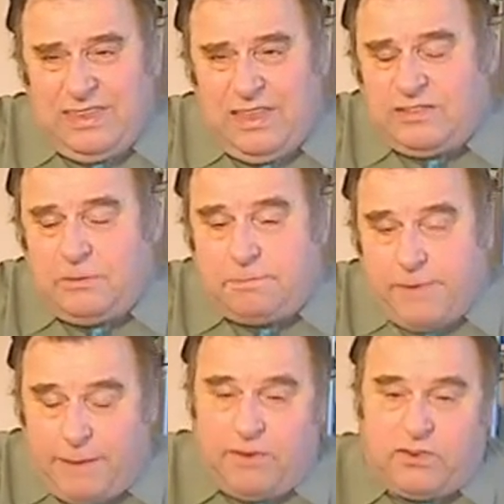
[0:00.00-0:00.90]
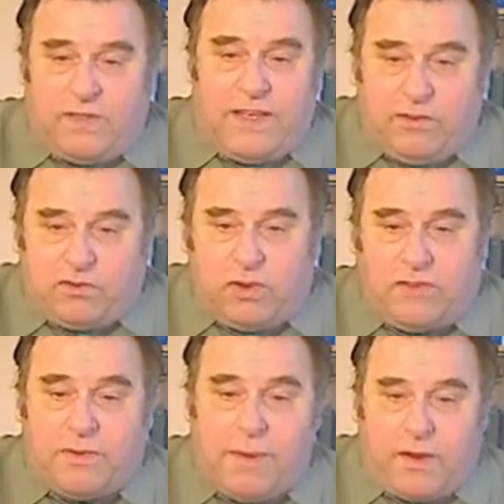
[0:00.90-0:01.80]
It's a blemish on the history
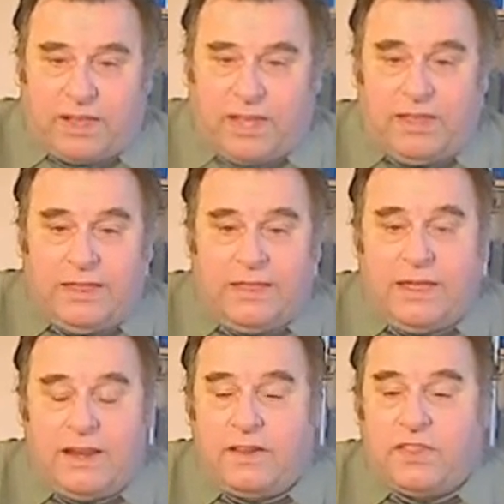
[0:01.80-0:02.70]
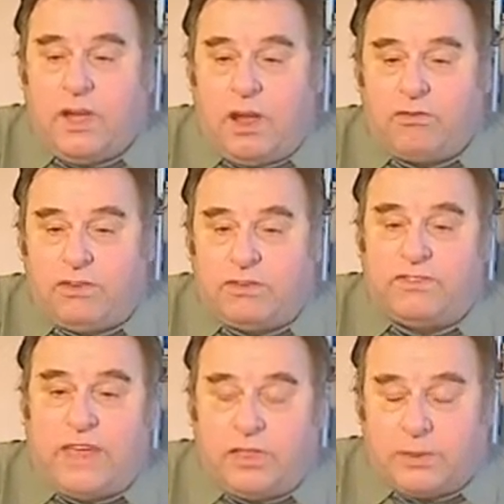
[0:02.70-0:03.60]
of America and on the countries of
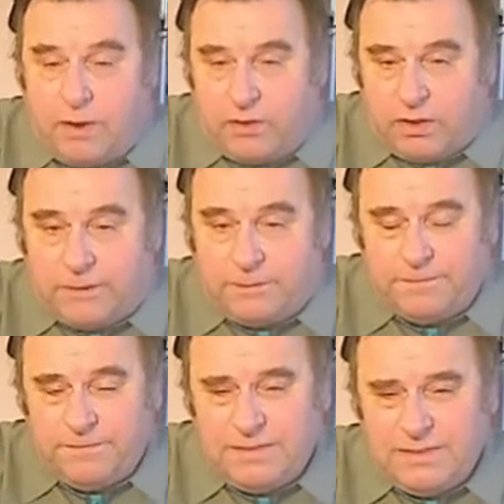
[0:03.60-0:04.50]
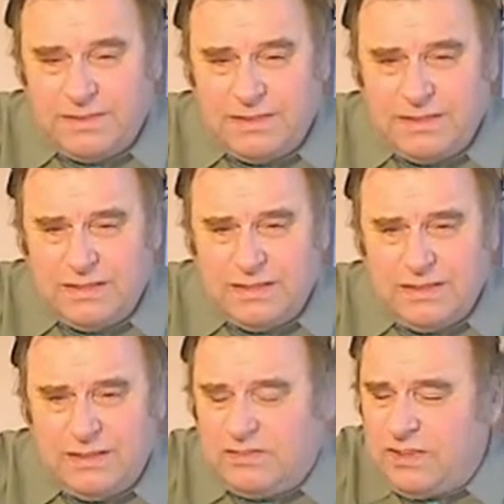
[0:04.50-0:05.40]
South America.
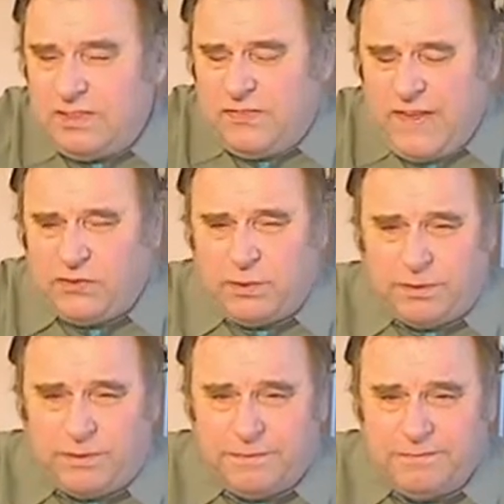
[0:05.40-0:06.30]
It's indefensible.